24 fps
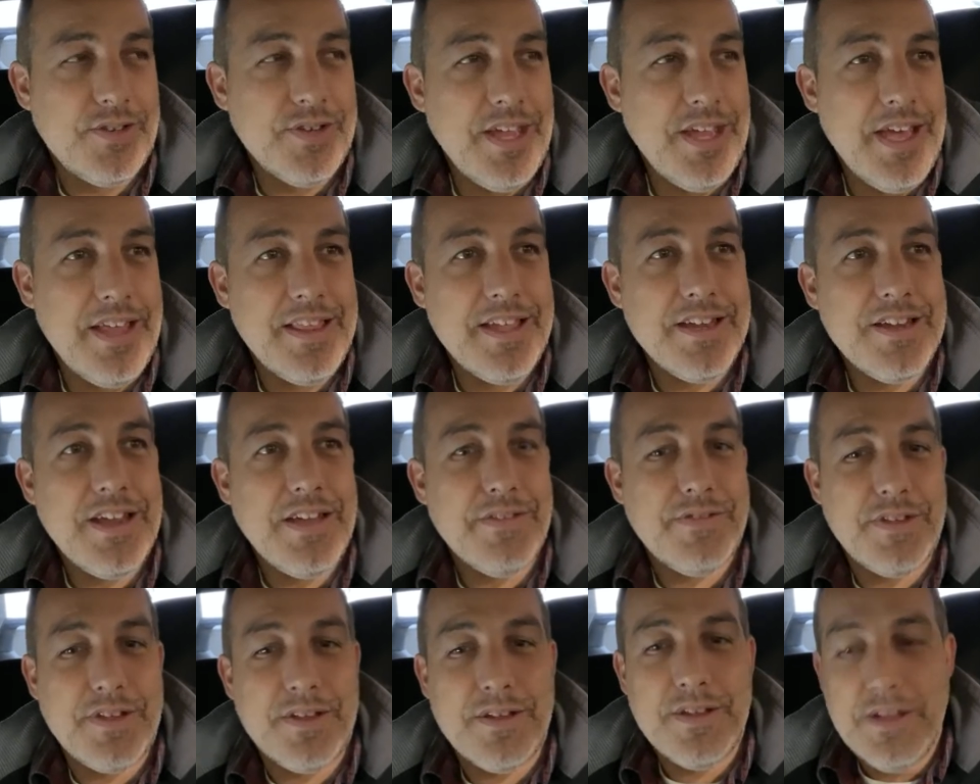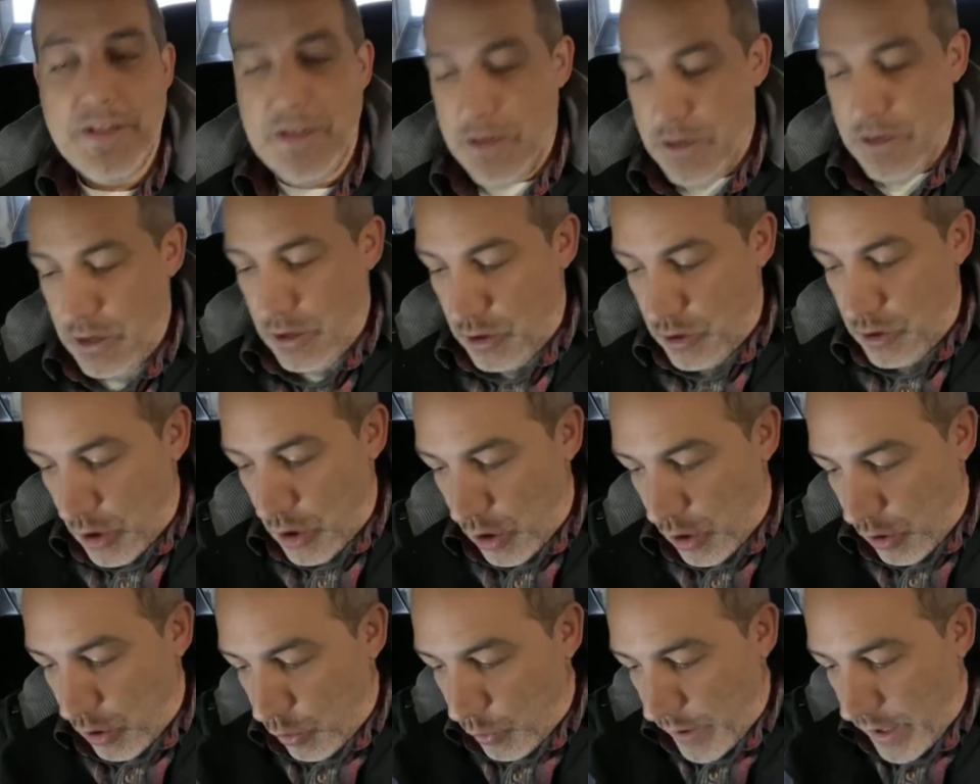yeah, then you have to
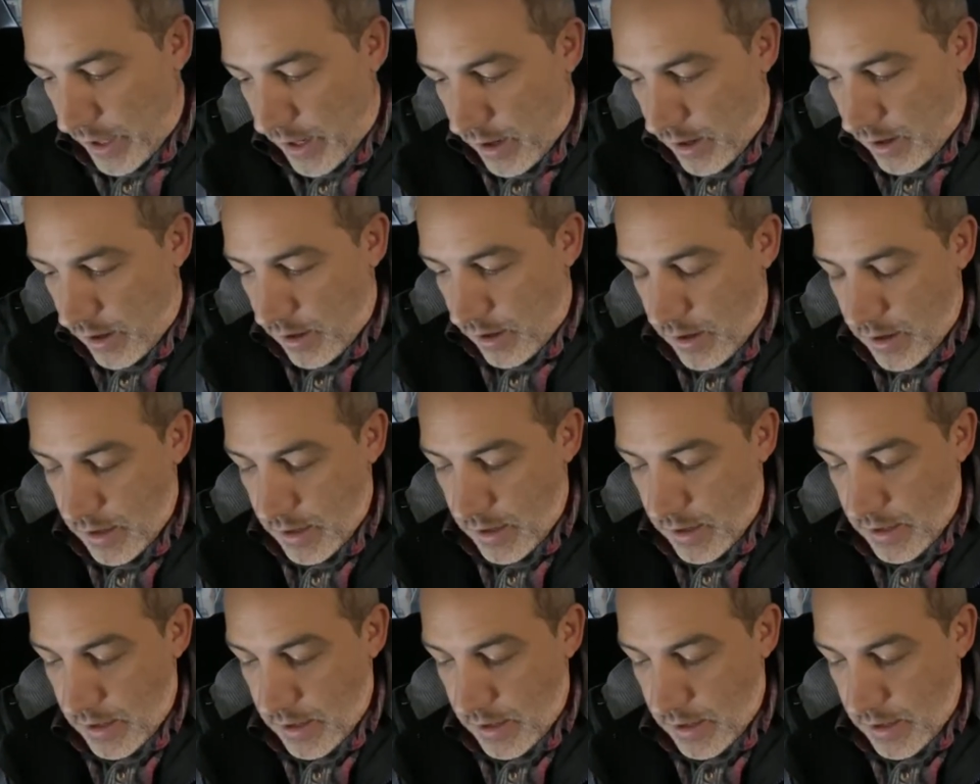know where.